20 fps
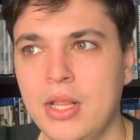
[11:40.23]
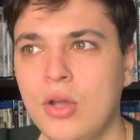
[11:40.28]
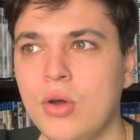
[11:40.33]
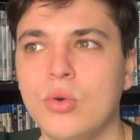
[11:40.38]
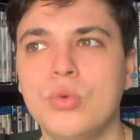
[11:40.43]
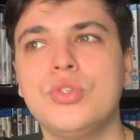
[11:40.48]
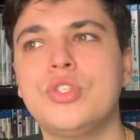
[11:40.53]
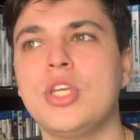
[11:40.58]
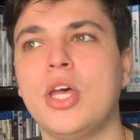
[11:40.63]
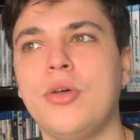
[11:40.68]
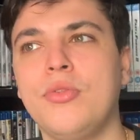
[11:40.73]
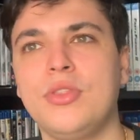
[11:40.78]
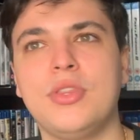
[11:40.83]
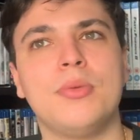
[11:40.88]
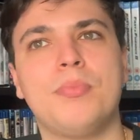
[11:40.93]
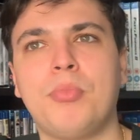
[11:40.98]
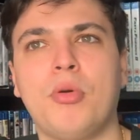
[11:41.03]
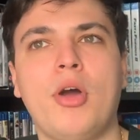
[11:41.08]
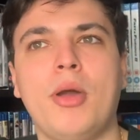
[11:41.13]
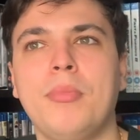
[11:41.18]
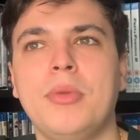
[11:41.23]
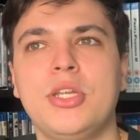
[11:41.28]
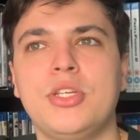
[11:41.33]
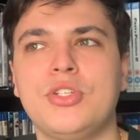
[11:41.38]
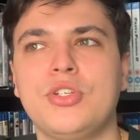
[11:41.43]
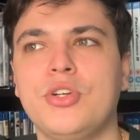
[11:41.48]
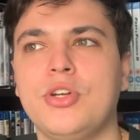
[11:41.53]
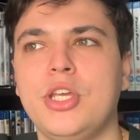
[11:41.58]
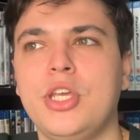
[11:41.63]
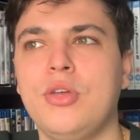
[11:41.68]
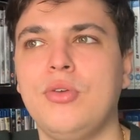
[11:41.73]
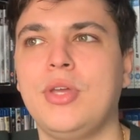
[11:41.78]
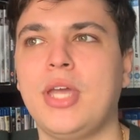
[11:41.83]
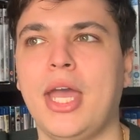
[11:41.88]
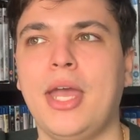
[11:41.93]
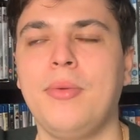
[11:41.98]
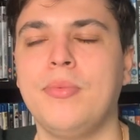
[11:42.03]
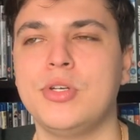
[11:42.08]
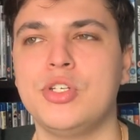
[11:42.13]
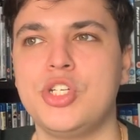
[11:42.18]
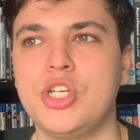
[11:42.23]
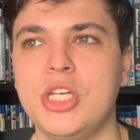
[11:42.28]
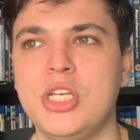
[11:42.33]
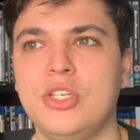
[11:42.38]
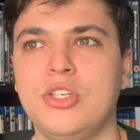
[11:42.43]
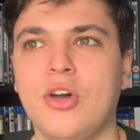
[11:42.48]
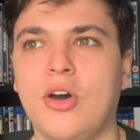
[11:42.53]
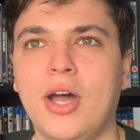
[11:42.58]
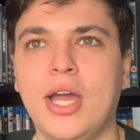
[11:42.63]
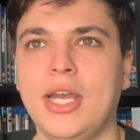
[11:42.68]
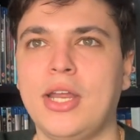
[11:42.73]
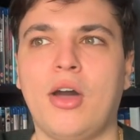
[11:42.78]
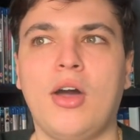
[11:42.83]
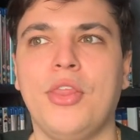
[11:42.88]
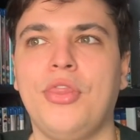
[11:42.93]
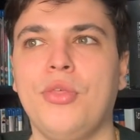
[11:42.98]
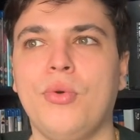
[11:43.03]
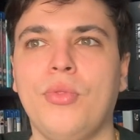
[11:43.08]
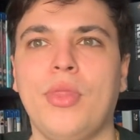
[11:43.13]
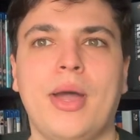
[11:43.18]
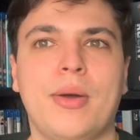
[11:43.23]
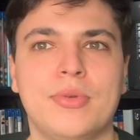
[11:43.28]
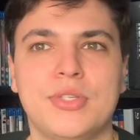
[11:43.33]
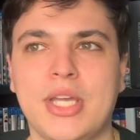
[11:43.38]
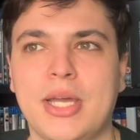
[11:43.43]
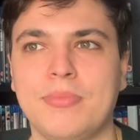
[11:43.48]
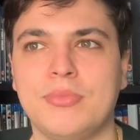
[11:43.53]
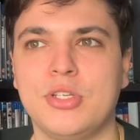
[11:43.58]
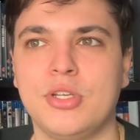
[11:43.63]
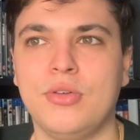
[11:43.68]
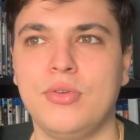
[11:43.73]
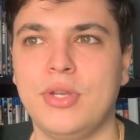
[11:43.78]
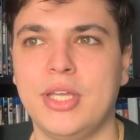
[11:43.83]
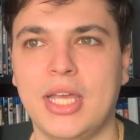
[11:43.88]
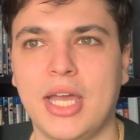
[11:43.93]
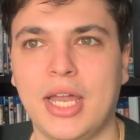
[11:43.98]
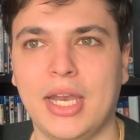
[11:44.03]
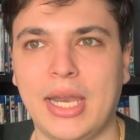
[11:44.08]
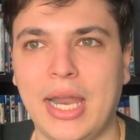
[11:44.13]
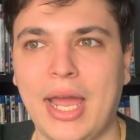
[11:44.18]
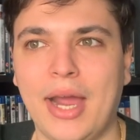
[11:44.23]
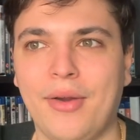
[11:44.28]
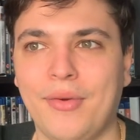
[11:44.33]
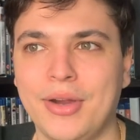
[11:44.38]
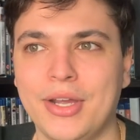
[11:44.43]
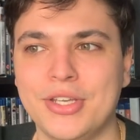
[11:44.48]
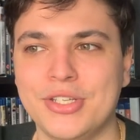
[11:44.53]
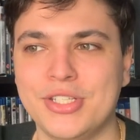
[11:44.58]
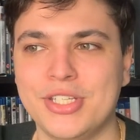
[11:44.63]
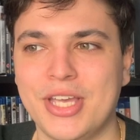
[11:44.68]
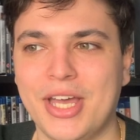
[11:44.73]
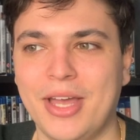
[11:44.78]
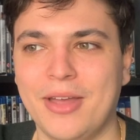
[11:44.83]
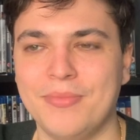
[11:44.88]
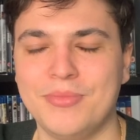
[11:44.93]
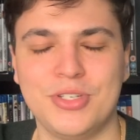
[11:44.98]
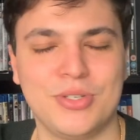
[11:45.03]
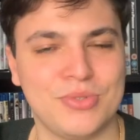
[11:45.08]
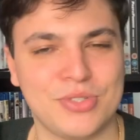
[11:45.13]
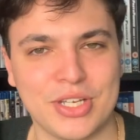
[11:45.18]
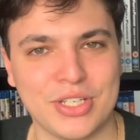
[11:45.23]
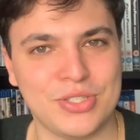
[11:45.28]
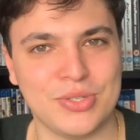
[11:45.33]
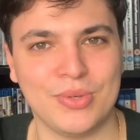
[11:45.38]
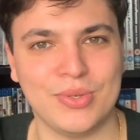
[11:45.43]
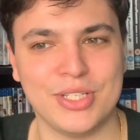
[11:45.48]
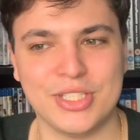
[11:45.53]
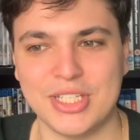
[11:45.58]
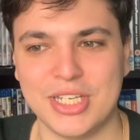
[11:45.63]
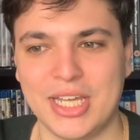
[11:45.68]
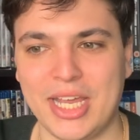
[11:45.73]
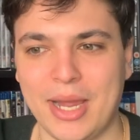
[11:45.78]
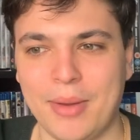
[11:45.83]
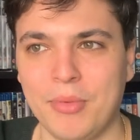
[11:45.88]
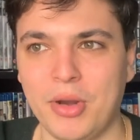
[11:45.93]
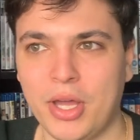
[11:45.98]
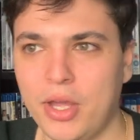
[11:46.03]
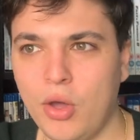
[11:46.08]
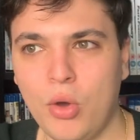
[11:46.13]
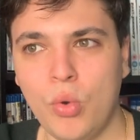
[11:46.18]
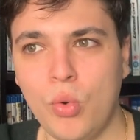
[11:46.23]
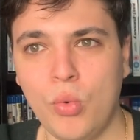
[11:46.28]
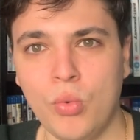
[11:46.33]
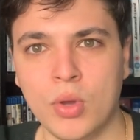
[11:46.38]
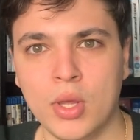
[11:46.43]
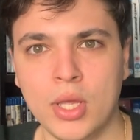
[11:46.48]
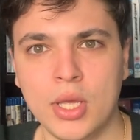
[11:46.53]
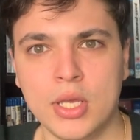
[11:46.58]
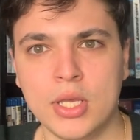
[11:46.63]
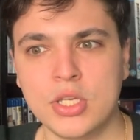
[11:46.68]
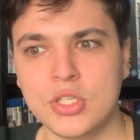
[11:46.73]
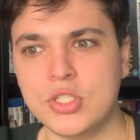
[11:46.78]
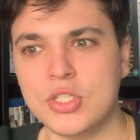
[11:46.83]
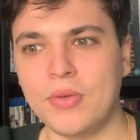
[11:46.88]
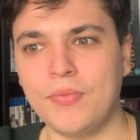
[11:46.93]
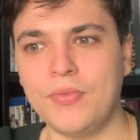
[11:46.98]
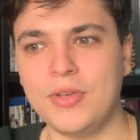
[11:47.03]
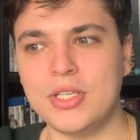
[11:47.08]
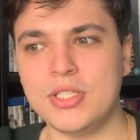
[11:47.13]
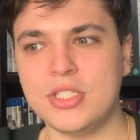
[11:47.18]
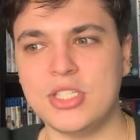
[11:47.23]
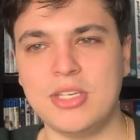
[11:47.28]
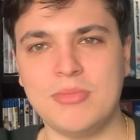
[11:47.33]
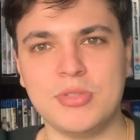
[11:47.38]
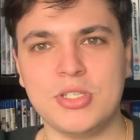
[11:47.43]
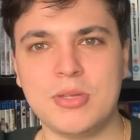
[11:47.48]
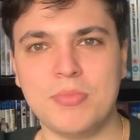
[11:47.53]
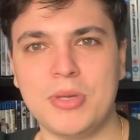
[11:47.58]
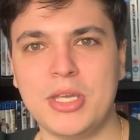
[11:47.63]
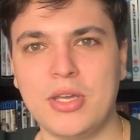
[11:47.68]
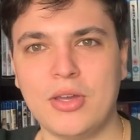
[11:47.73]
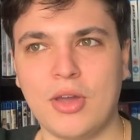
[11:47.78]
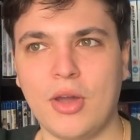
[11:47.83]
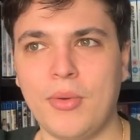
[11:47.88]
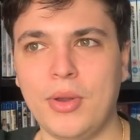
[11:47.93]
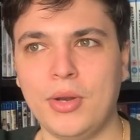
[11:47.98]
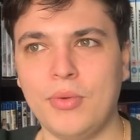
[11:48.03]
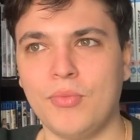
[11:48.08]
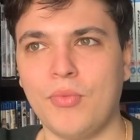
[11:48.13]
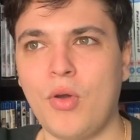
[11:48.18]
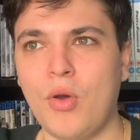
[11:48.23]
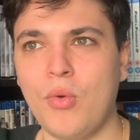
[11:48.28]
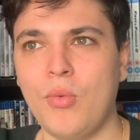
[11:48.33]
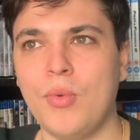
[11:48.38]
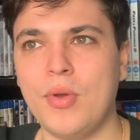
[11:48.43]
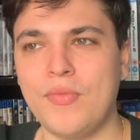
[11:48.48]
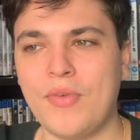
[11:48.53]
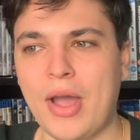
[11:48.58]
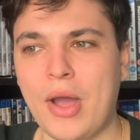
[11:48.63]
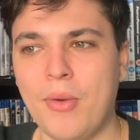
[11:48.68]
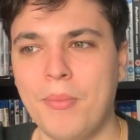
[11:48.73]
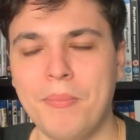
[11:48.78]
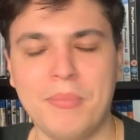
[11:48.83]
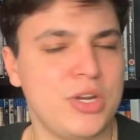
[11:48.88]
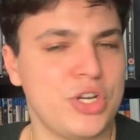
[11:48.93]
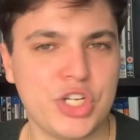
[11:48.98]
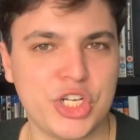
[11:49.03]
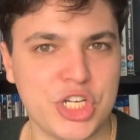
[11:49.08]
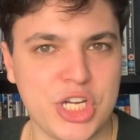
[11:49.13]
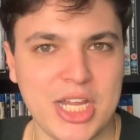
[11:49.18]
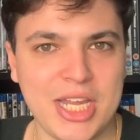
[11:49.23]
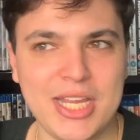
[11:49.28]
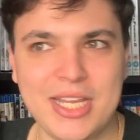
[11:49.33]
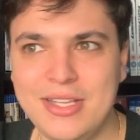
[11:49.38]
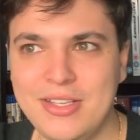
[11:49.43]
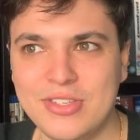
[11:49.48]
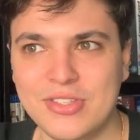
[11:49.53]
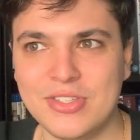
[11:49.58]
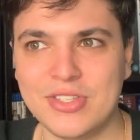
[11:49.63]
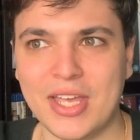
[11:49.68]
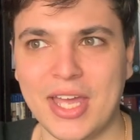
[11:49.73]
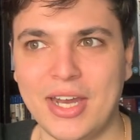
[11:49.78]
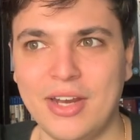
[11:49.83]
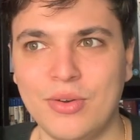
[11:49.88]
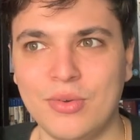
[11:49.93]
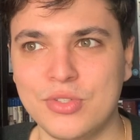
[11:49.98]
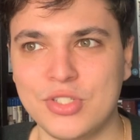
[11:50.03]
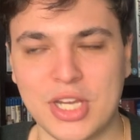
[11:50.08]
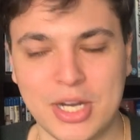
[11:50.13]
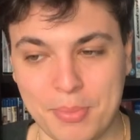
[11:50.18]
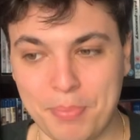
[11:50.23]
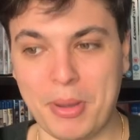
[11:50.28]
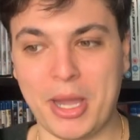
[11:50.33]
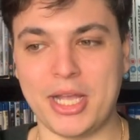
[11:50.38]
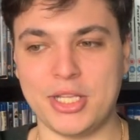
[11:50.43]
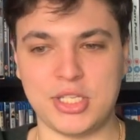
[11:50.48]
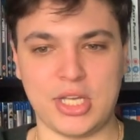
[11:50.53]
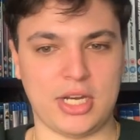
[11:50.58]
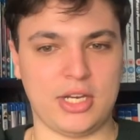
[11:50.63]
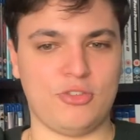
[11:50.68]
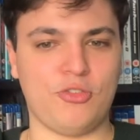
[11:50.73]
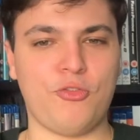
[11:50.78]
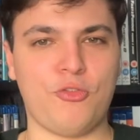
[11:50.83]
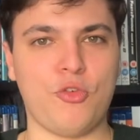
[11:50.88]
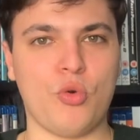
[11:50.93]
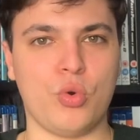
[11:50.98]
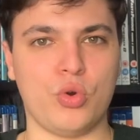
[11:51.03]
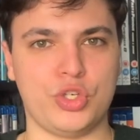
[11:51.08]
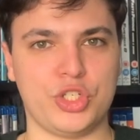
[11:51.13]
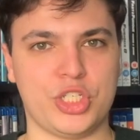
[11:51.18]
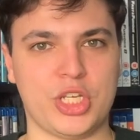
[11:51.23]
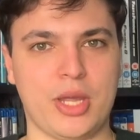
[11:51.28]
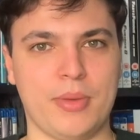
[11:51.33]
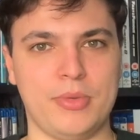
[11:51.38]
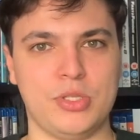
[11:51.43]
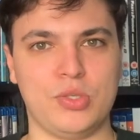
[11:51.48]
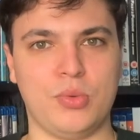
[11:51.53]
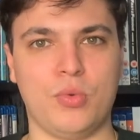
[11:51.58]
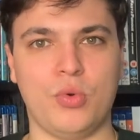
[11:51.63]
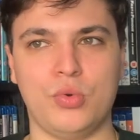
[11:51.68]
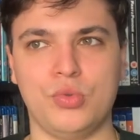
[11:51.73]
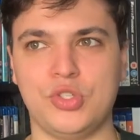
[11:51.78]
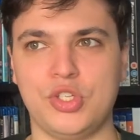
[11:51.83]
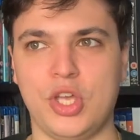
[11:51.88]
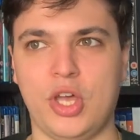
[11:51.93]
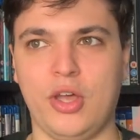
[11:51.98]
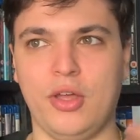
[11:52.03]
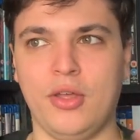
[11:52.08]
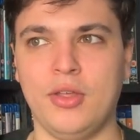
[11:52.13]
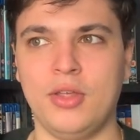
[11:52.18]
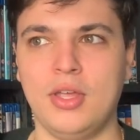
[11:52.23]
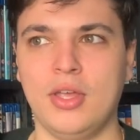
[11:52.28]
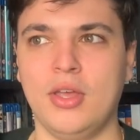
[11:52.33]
Also, the Prime Minister of the UK, when she died, I thought that was absolutely hilarious. She was like talking to the camera like, "Oh, something seems to be going wrong with our machines." And then all of a sudden it pans out and there's four just coming towards her.